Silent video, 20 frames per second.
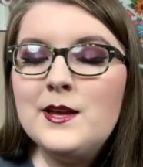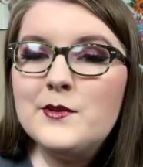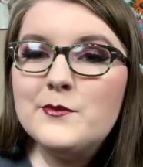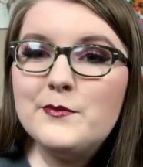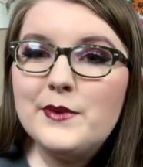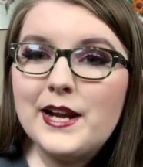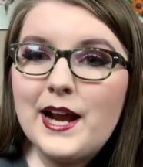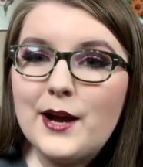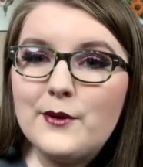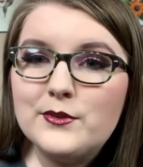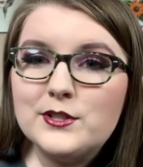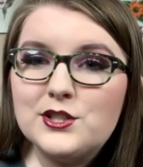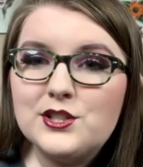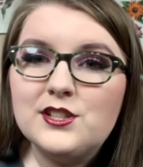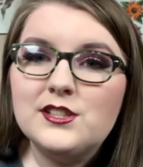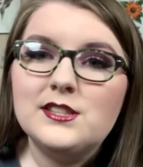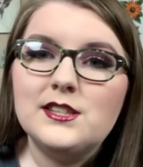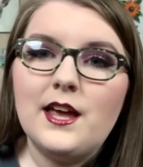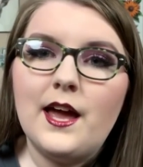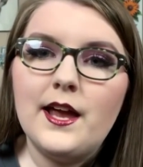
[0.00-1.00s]
but I was
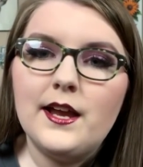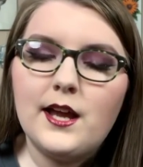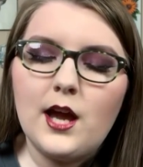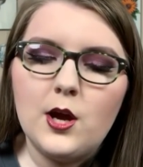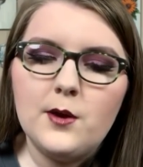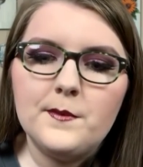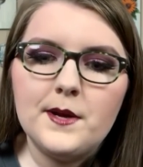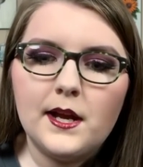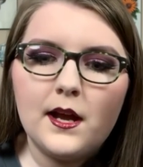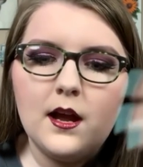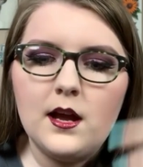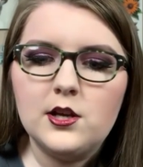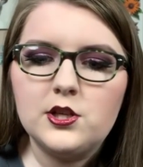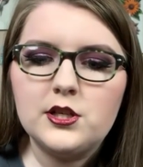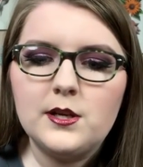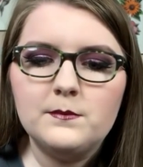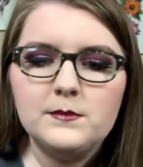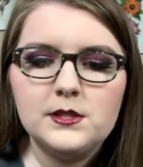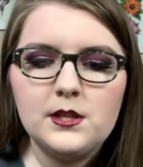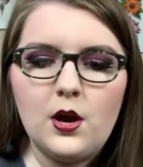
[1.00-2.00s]
just like, oh my gosh,
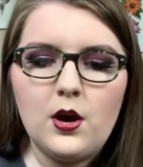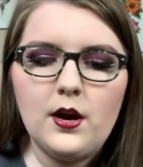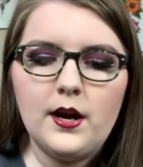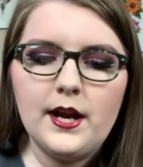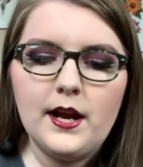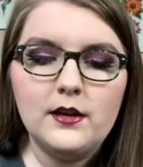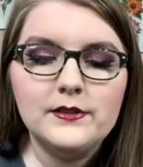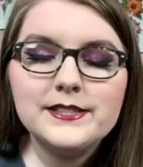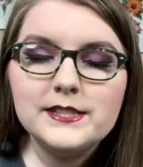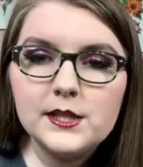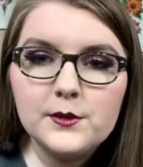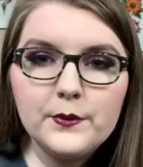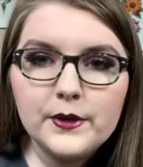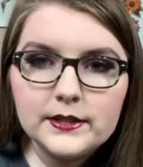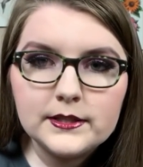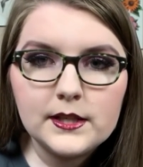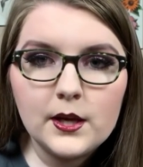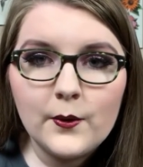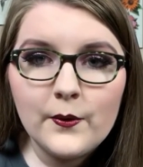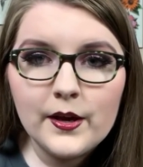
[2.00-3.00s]
I'm sorry, I'll see
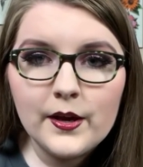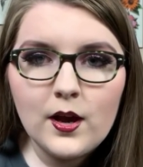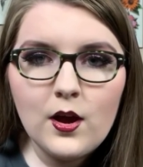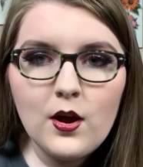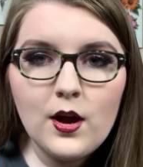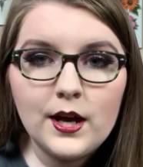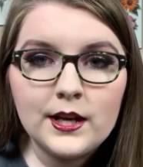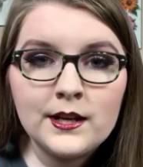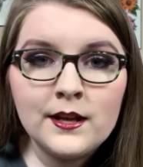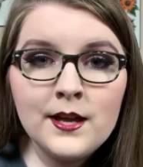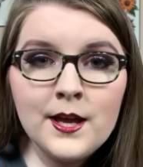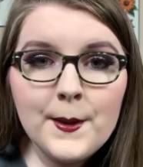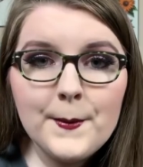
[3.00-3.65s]
what's going on.